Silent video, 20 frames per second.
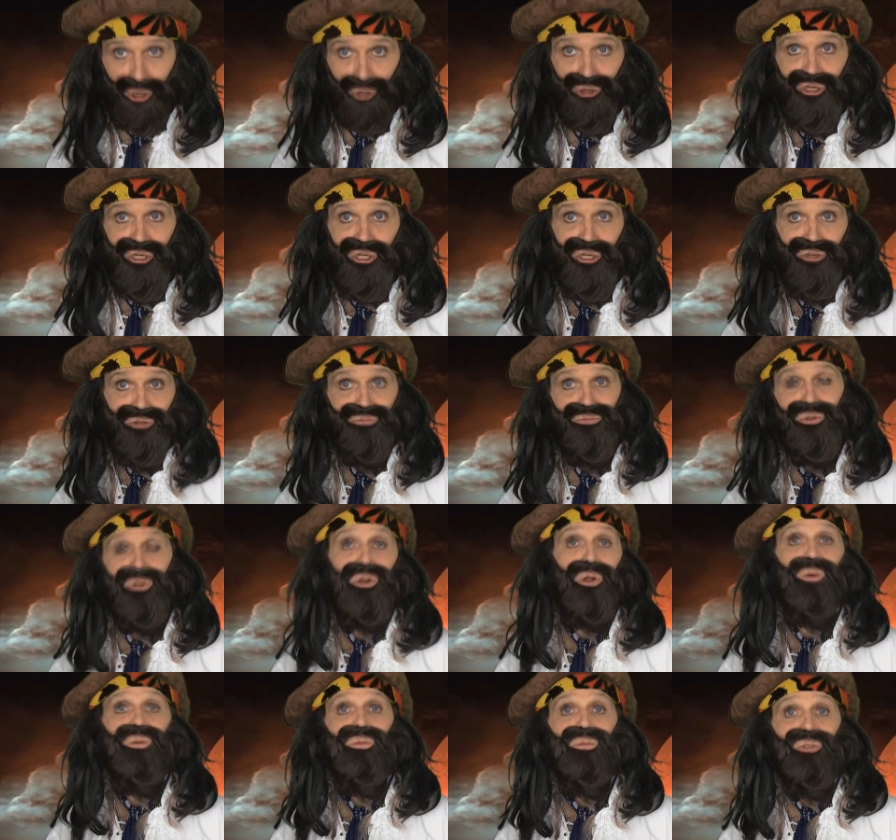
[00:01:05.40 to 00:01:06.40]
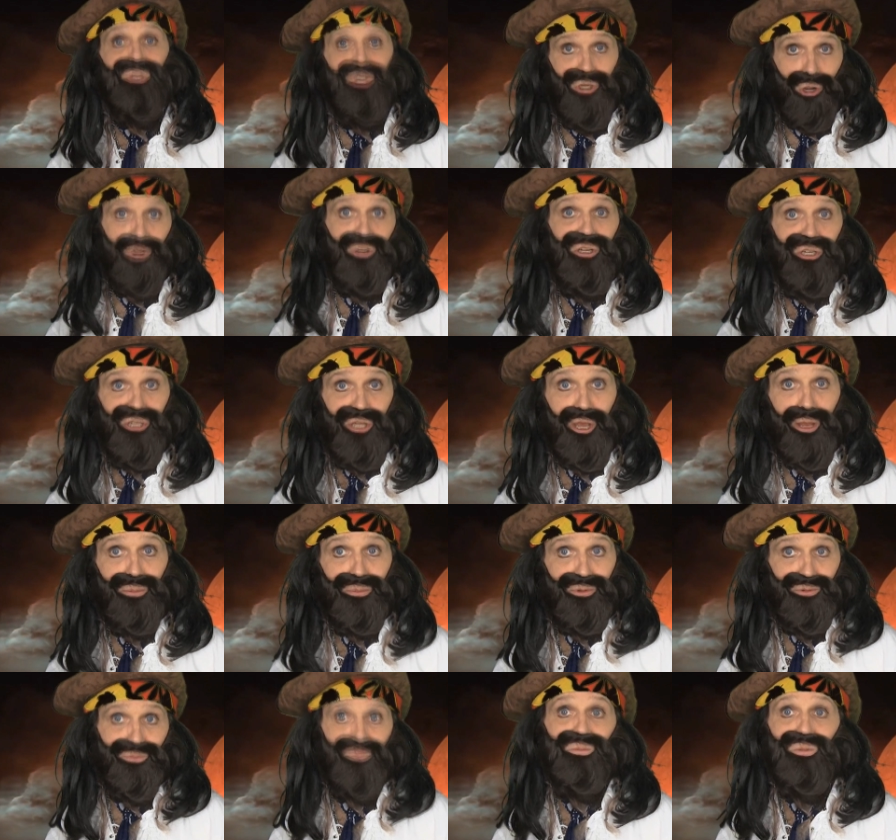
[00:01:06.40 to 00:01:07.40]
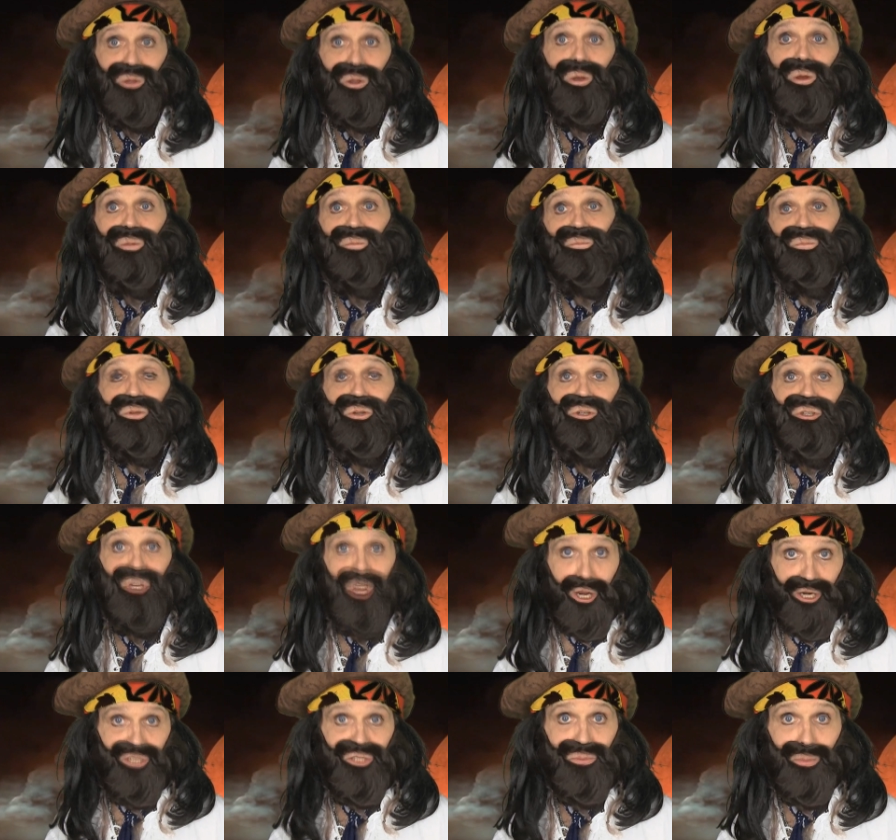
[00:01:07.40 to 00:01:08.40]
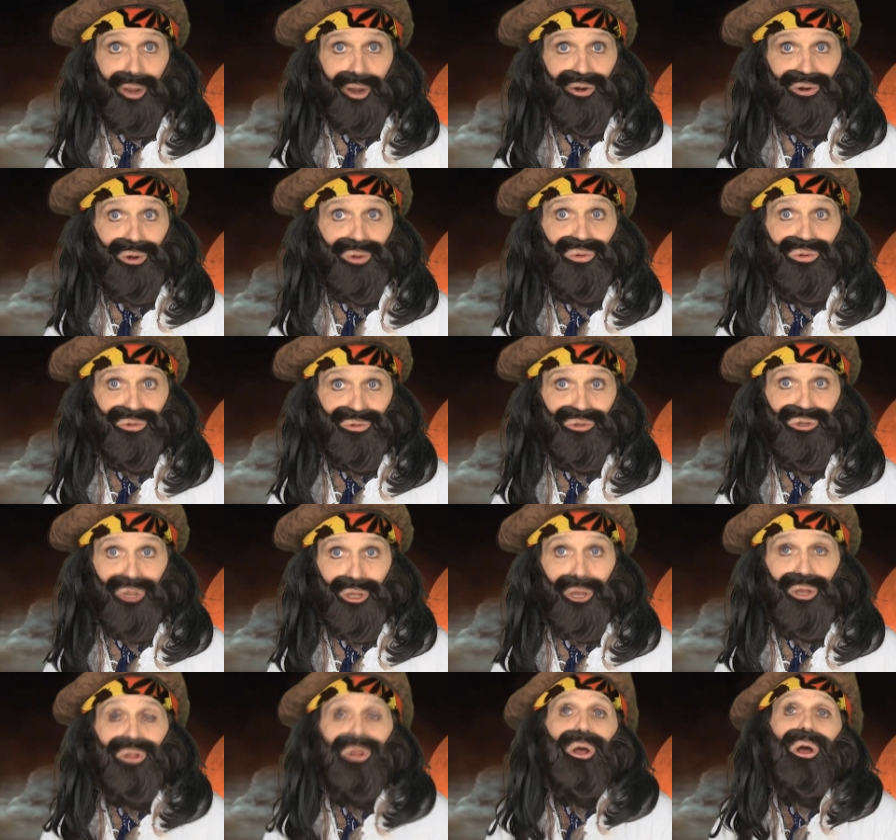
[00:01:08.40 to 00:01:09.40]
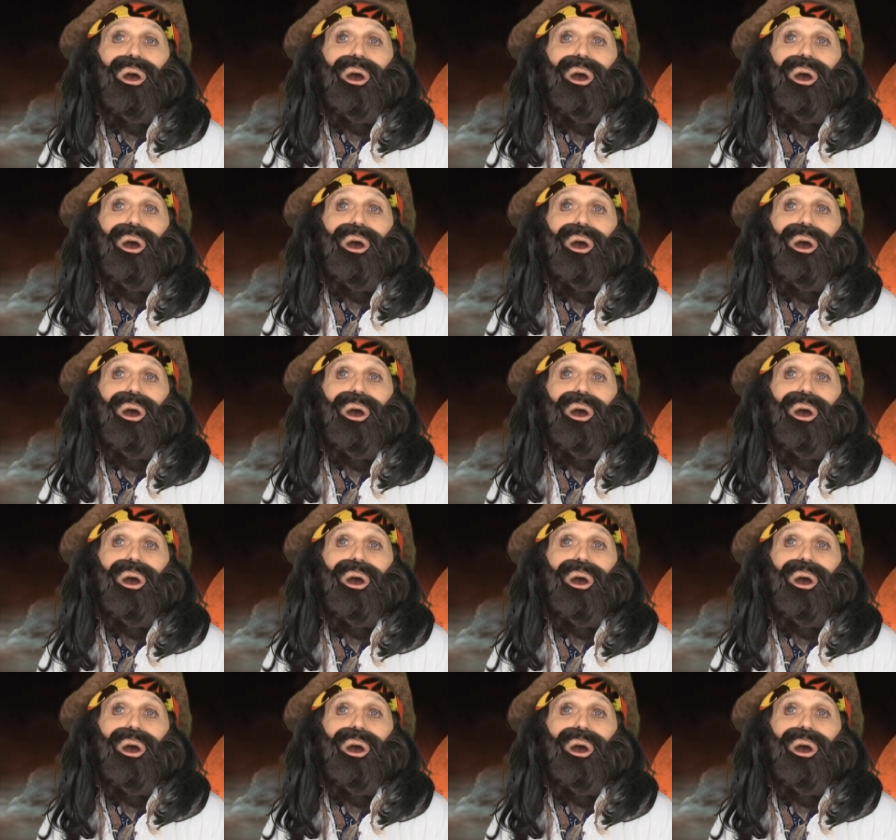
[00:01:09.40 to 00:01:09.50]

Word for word: Johnny, you know, Johnny Depp, yeah. Jack Sparrow, yeah.